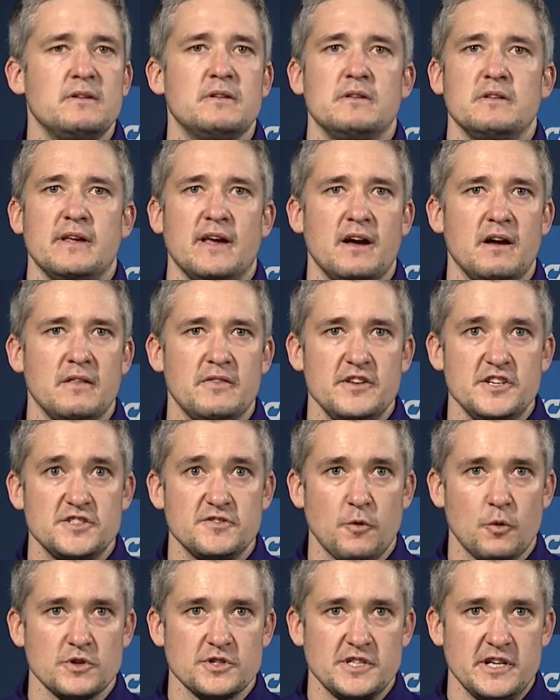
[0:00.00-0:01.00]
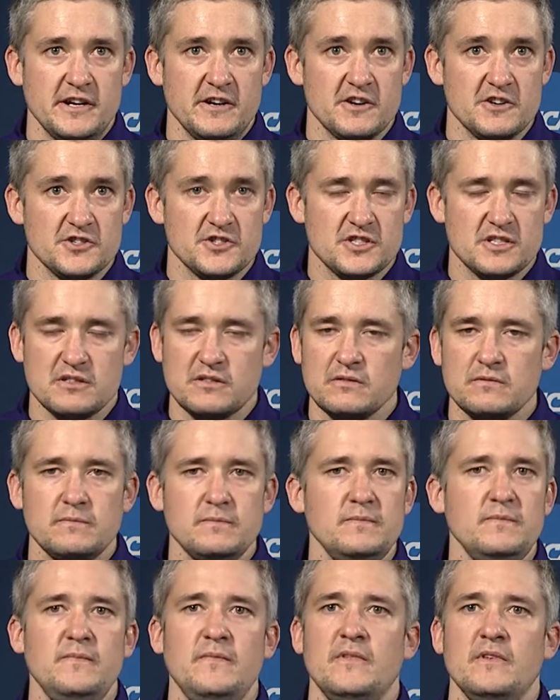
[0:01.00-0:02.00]
yeah, these four seniors,
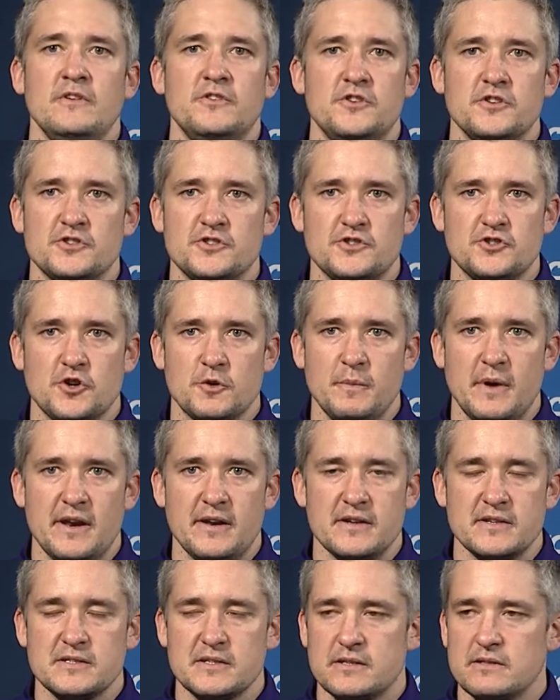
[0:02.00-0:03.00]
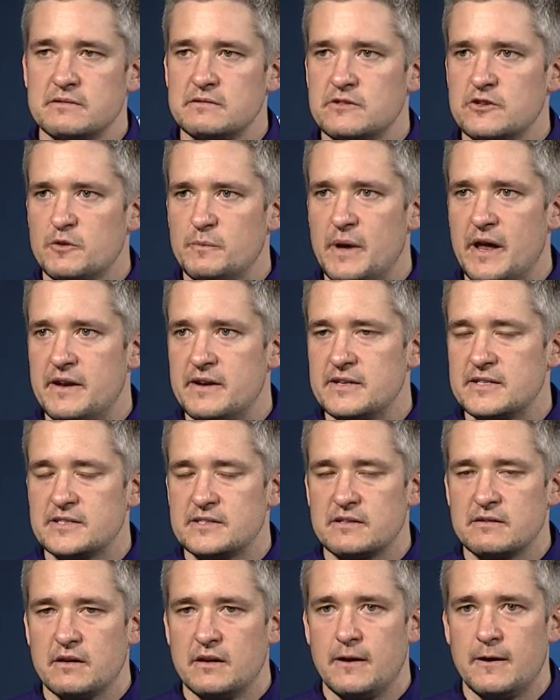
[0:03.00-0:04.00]
just tremendous,
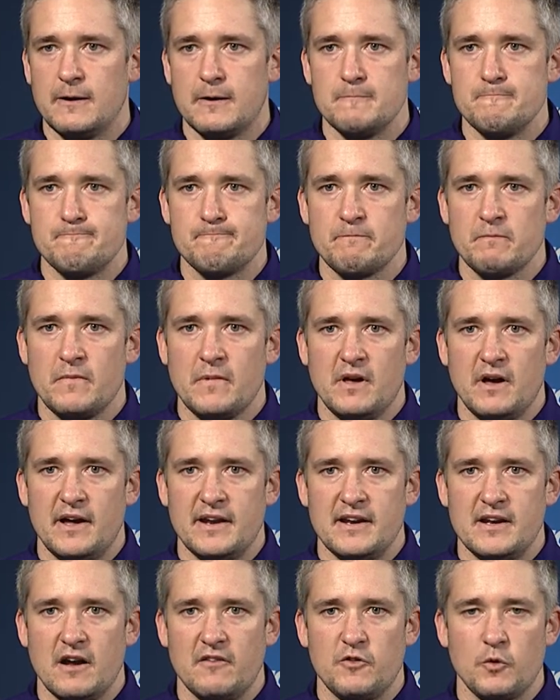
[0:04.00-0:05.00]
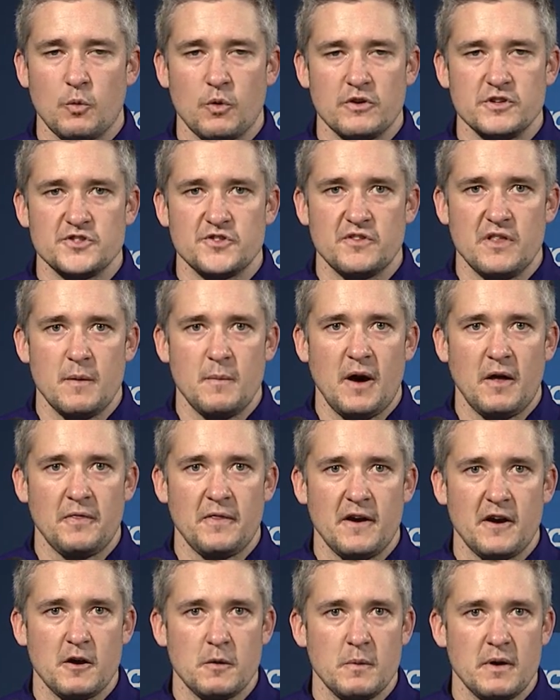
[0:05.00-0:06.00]
tremendous. Um, I didn't have the words for them out
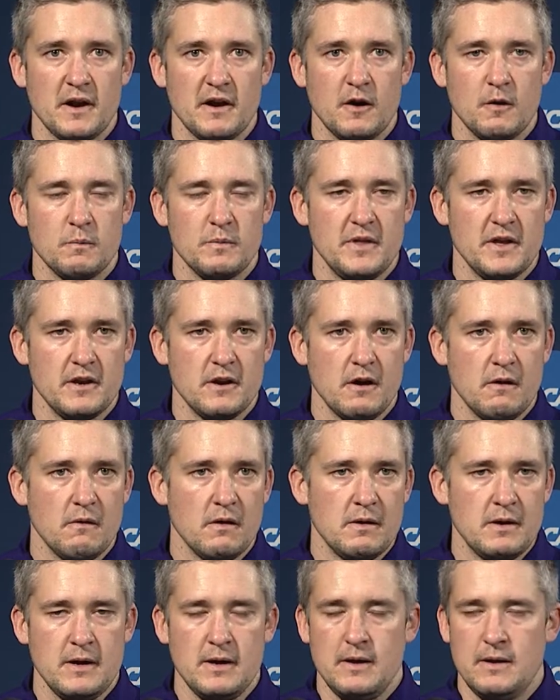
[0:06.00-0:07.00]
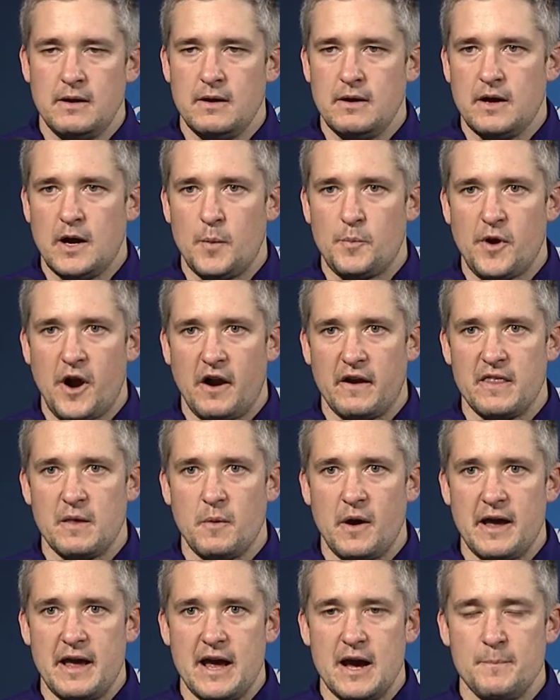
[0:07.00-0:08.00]
there, but I hope they know how proud of them
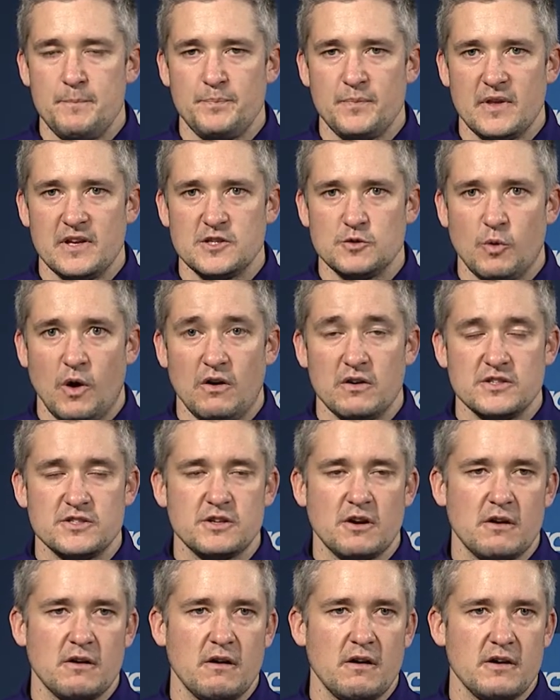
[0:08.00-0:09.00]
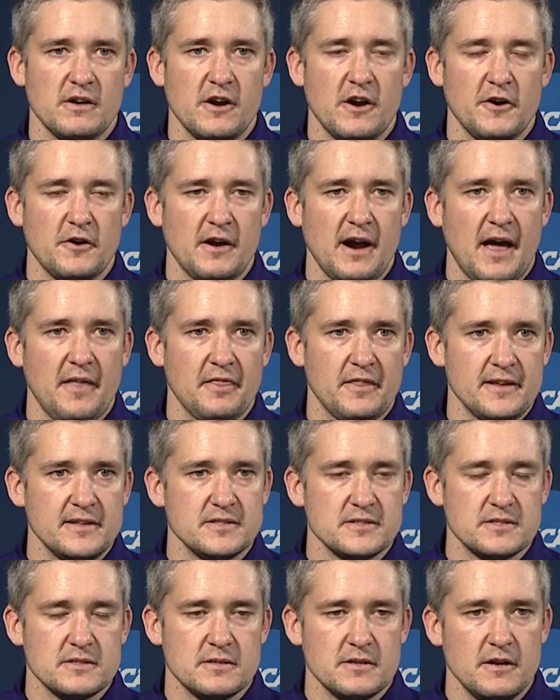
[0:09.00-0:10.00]
I am, as well as our, our younger
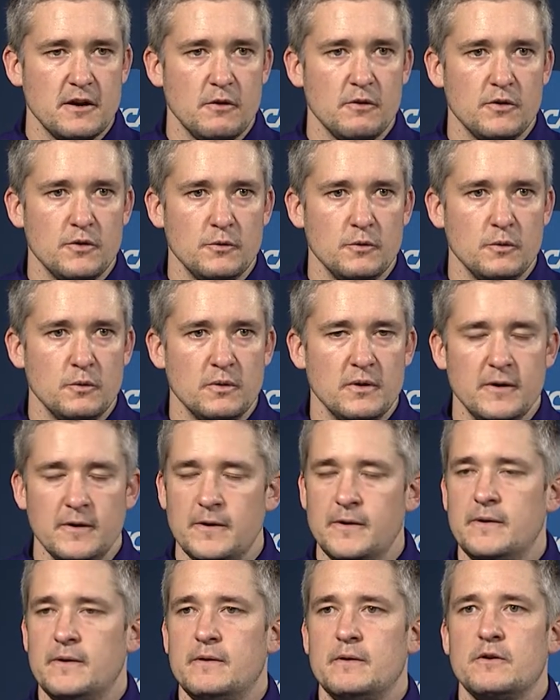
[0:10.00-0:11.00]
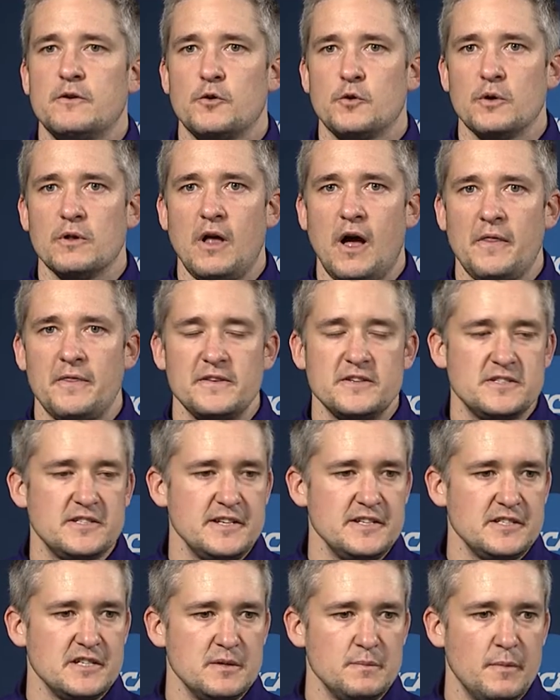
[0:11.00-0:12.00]
athletes, you know, who grew a lot this
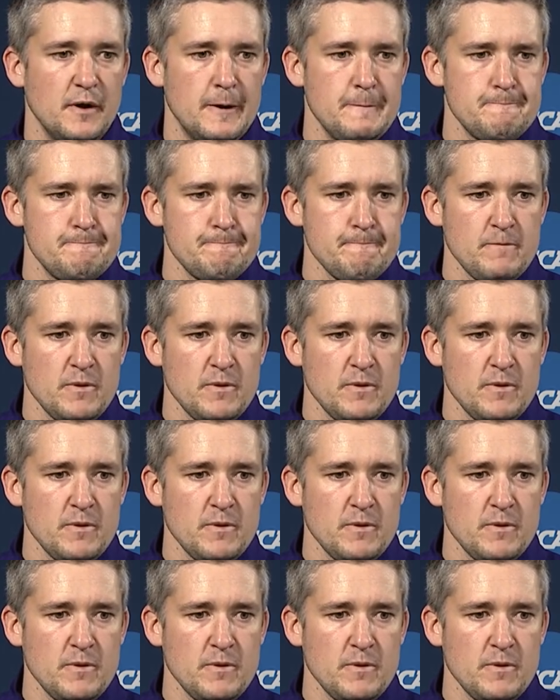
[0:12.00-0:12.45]
season. But